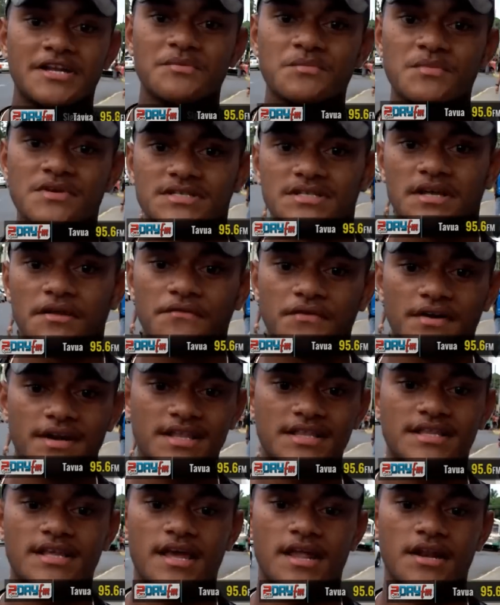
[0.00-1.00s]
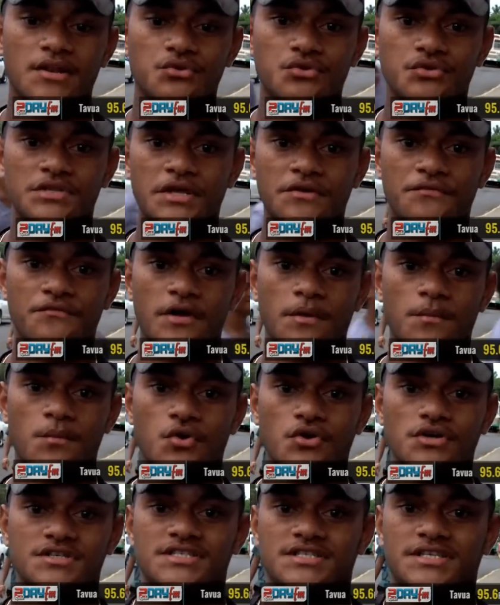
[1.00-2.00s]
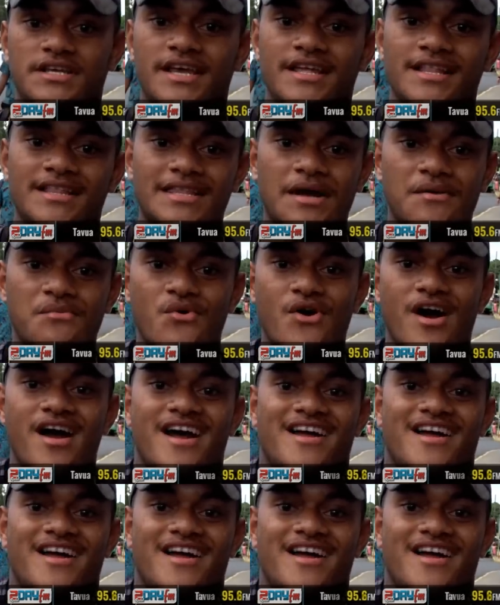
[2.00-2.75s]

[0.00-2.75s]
name is Enrique and Today FM rocks here in Tawa.